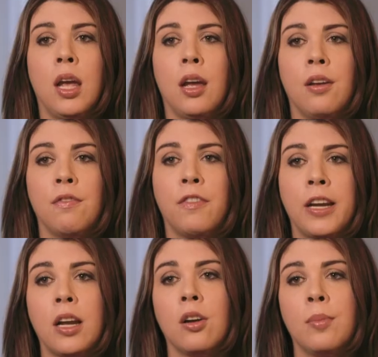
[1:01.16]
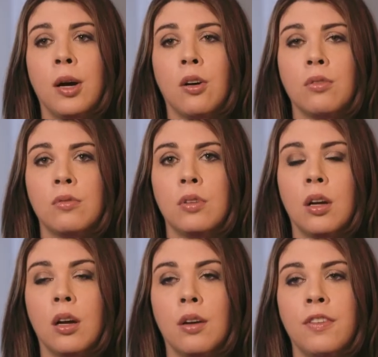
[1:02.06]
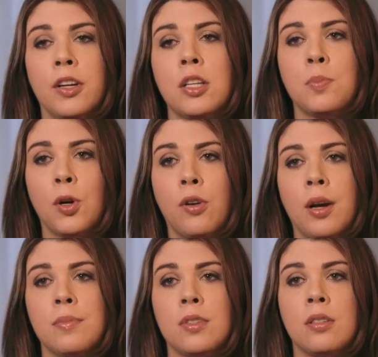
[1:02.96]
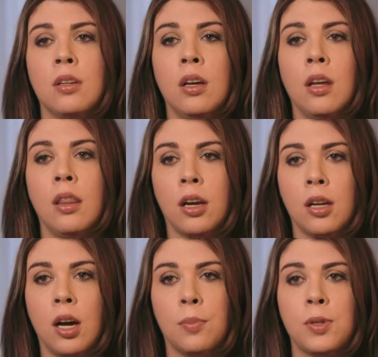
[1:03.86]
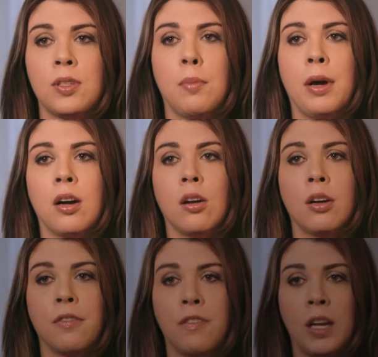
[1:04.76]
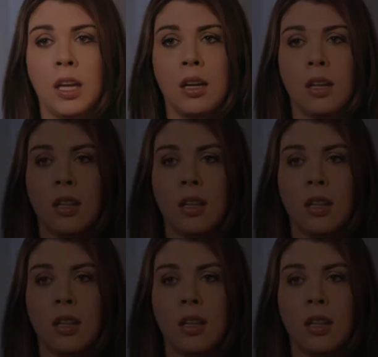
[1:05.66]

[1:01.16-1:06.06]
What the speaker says: and find out about various programs that could help us get back on our feet.